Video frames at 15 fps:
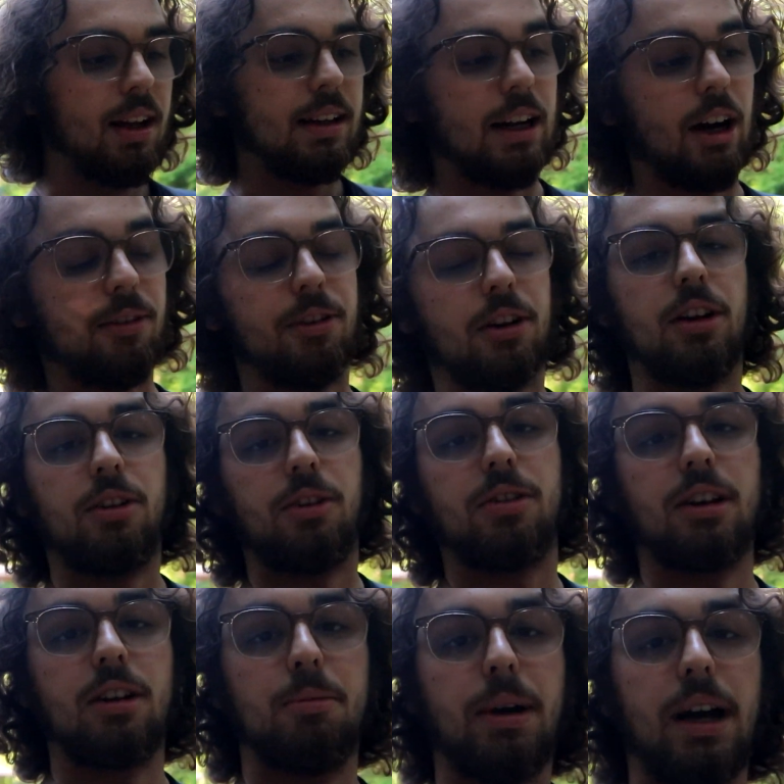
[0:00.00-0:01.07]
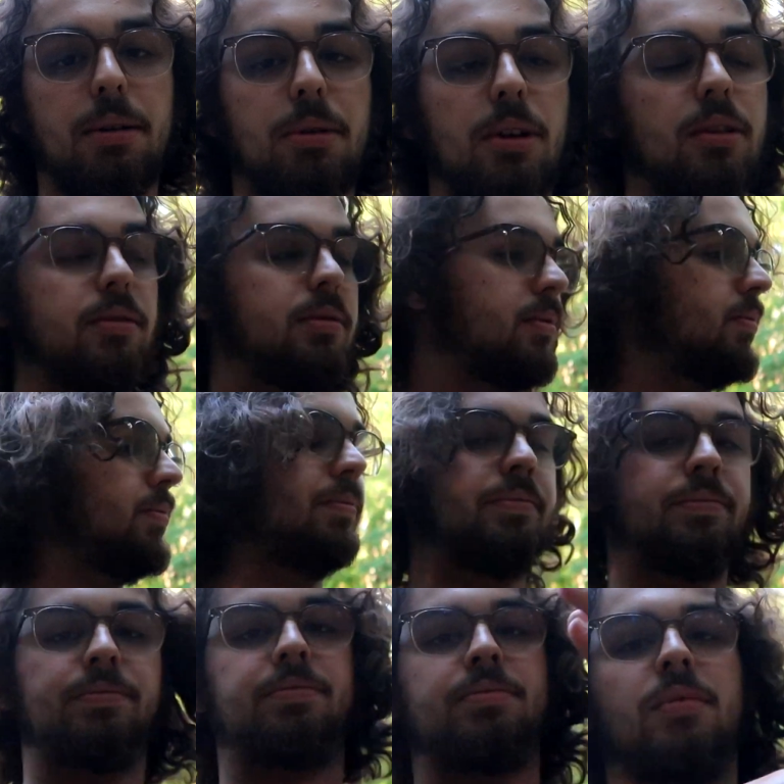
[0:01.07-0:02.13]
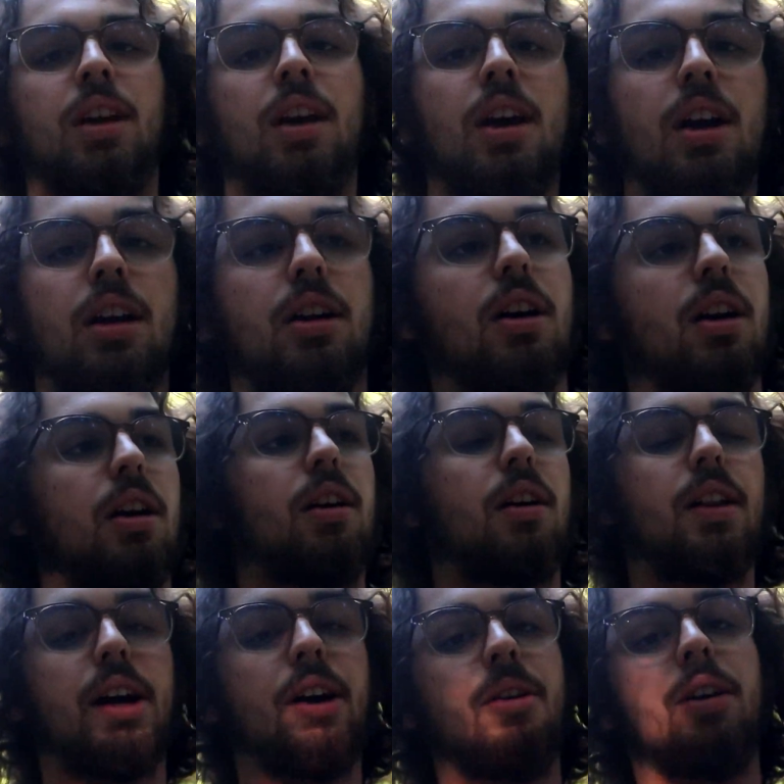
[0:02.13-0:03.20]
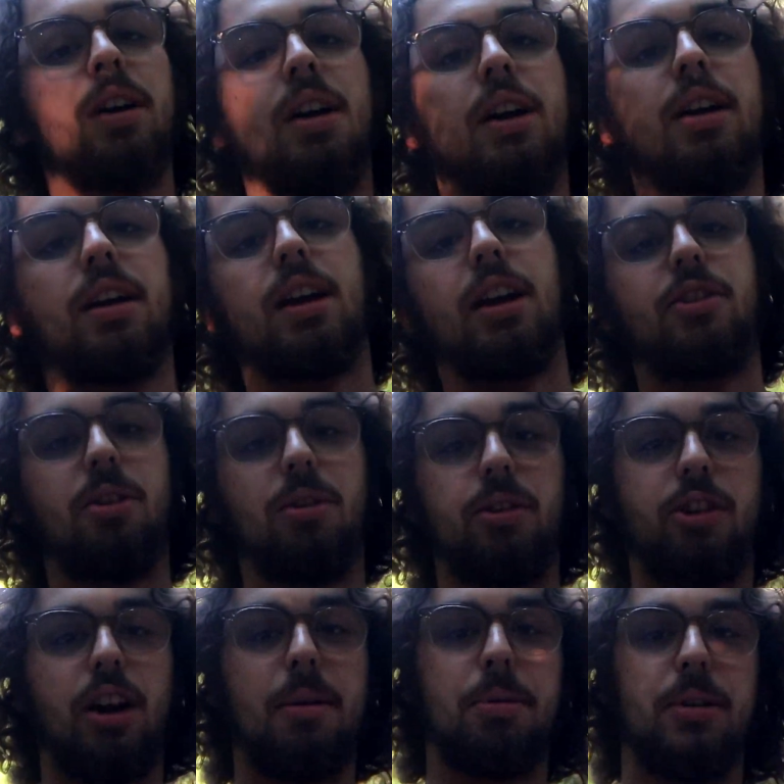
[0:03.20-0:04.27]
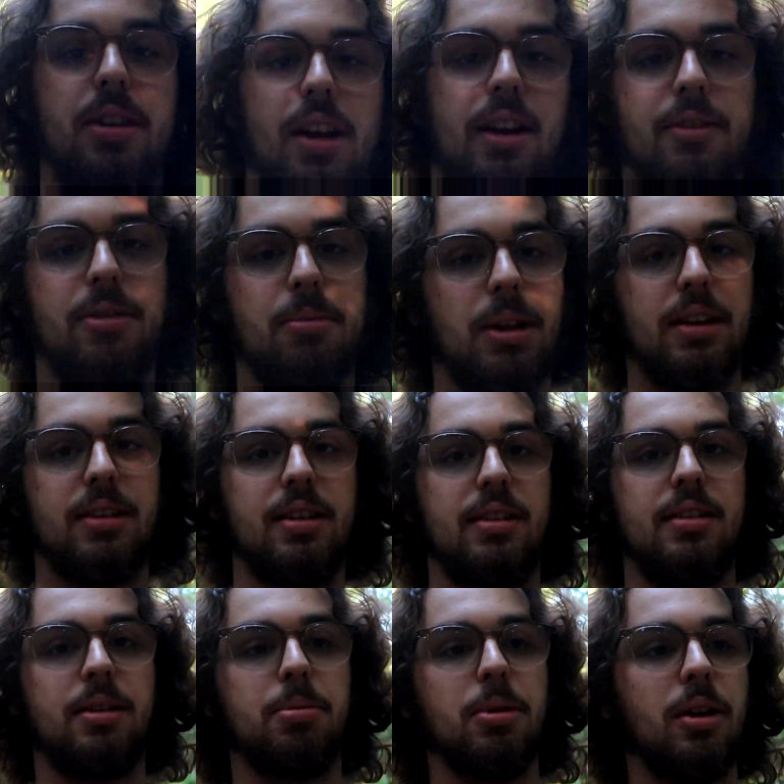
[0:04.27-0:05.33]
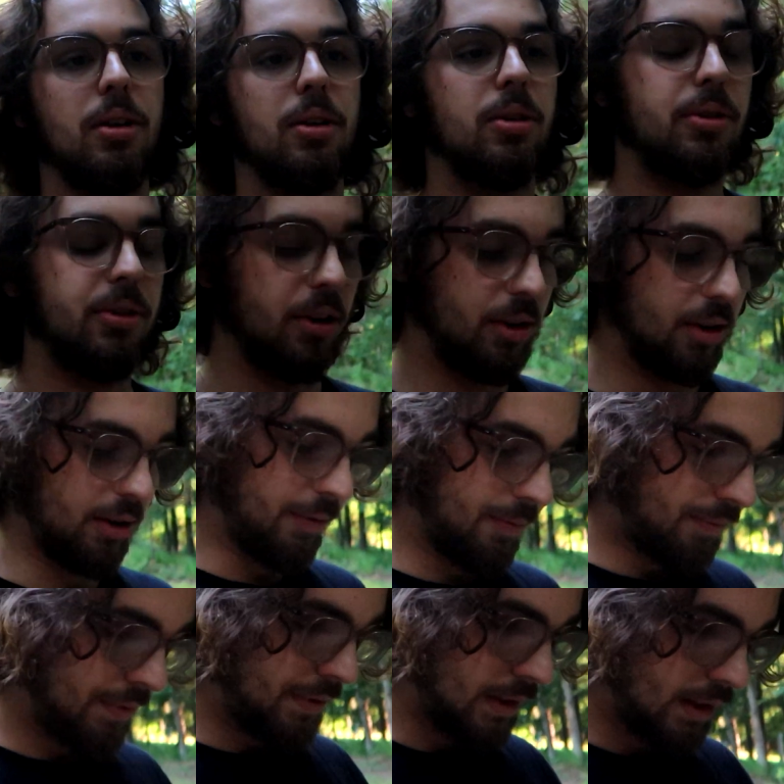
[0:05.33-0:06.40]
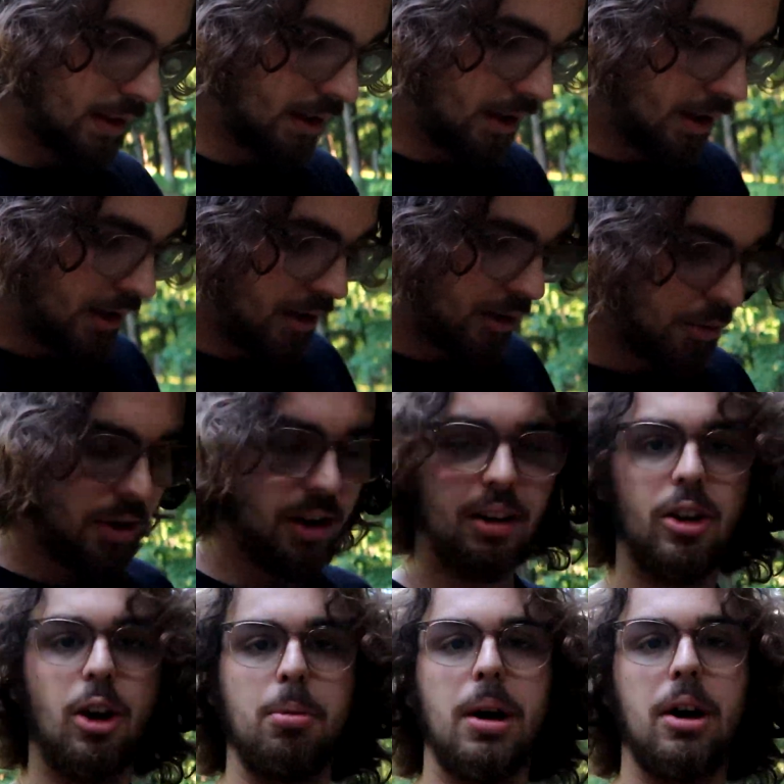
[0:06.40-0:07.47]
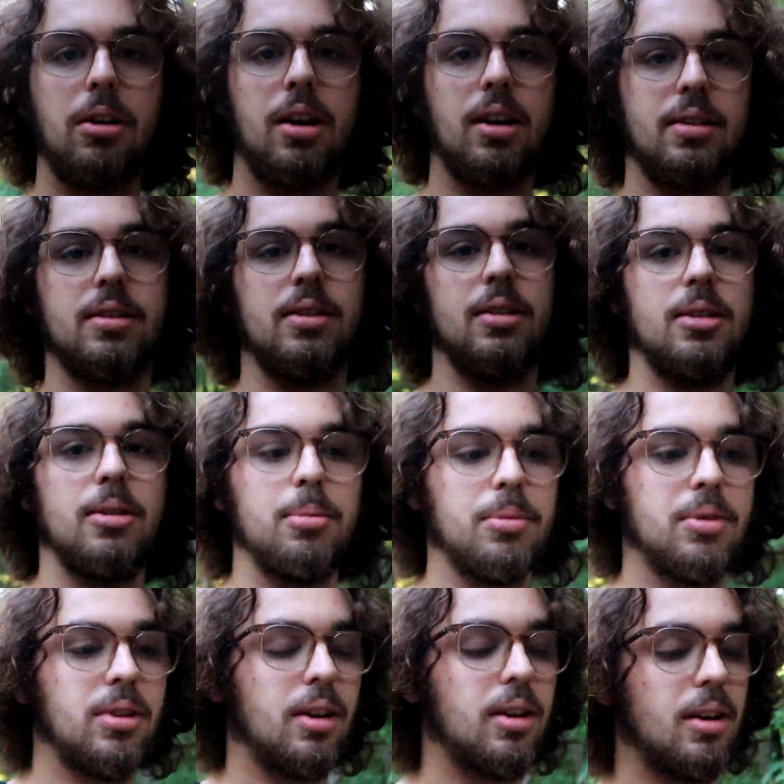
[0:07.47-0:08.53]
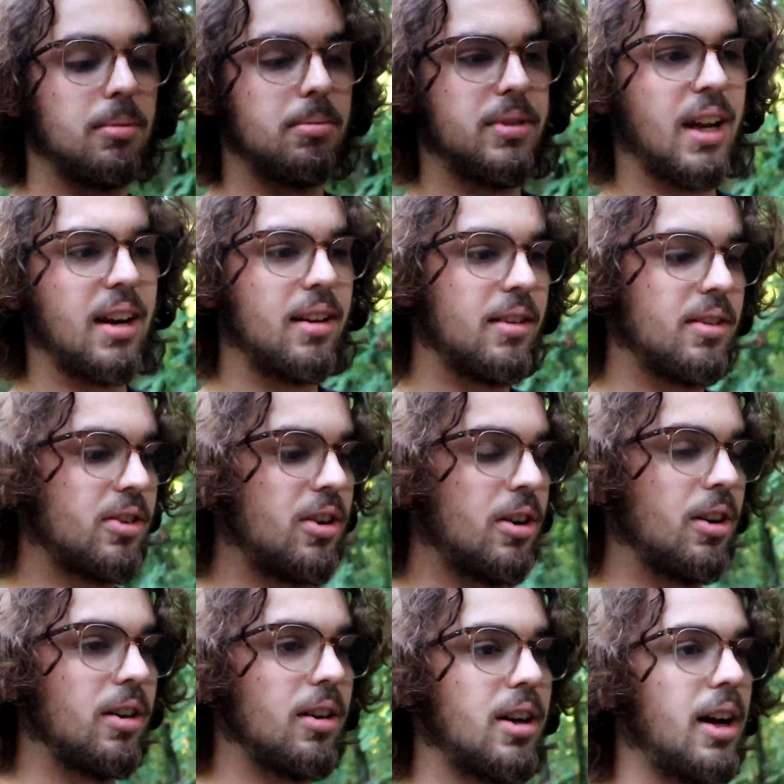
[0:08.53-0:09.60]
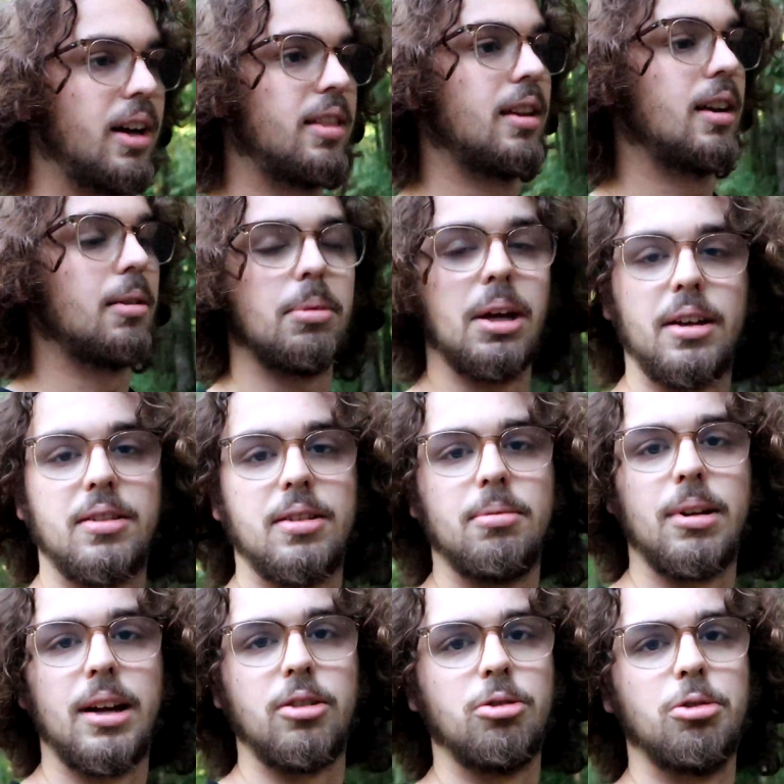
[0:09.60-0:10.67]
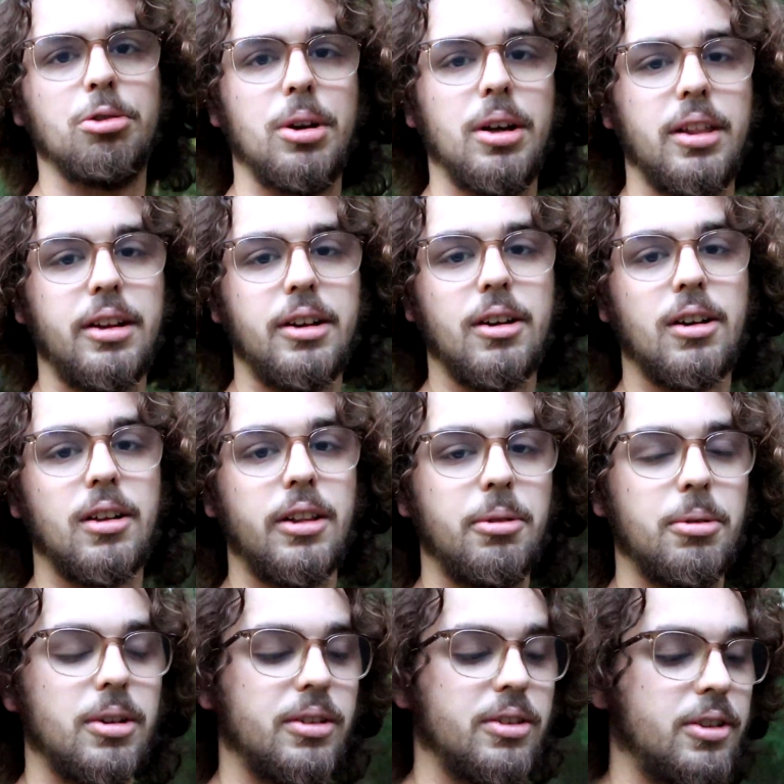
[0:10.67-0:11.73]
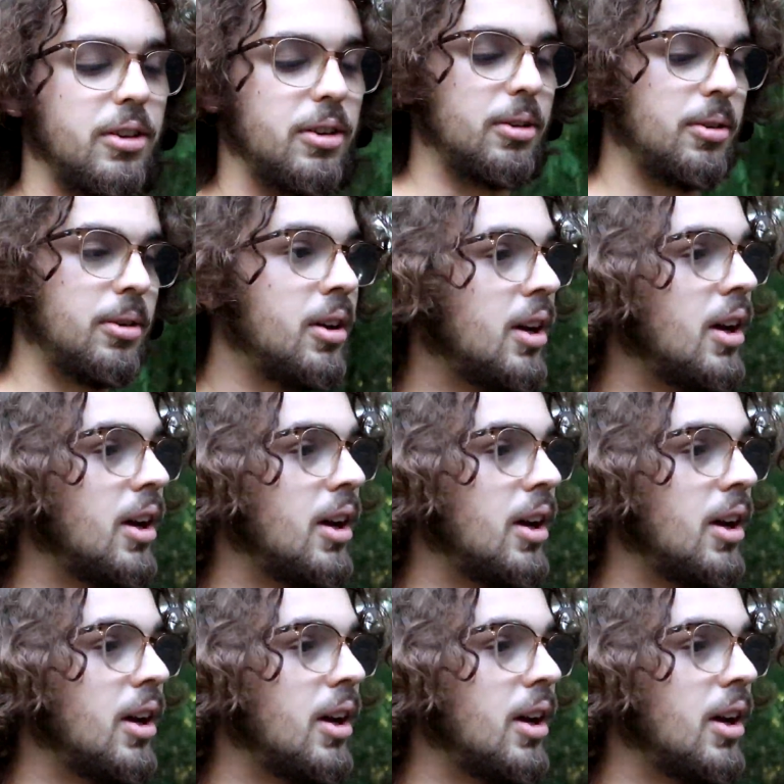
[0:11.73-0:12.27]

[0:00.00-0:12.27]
Now, if you're gonna do single backbone, cut it all out, get you a chopper tank from like TC Bros or what, Lowbrow Customs. Dennis Kirk, I think, makes some like really gnarly ones too.